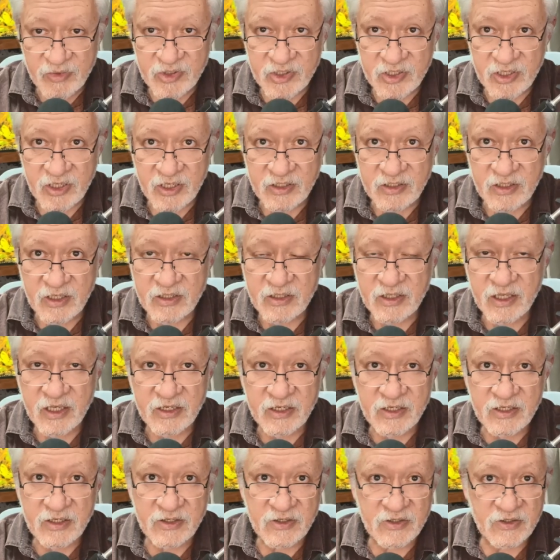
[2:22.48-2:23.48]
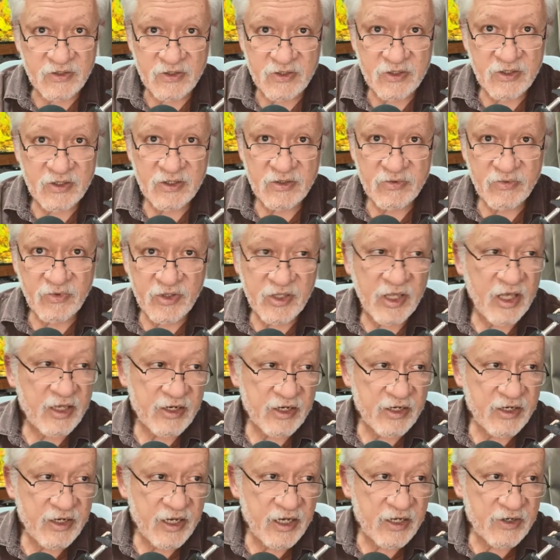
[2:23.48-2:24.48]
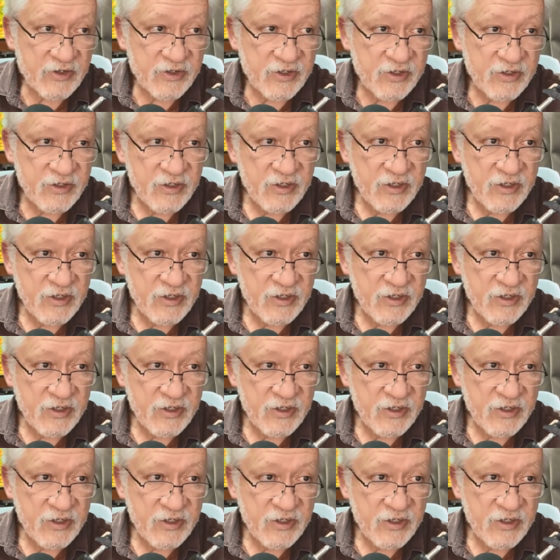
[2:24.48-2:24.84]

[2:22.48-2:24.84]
saying that that is, without a doubt,